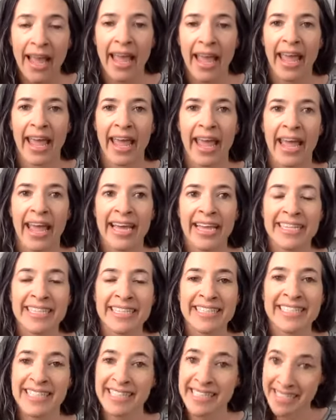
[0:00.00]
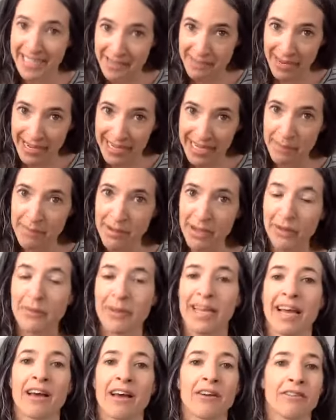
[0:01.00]
And since the pandemic, we
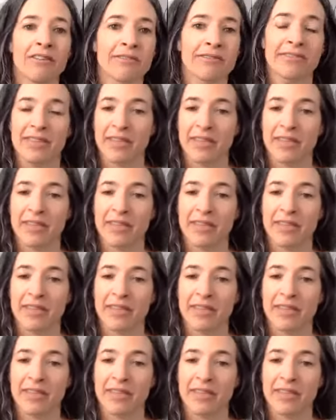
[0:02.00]
have,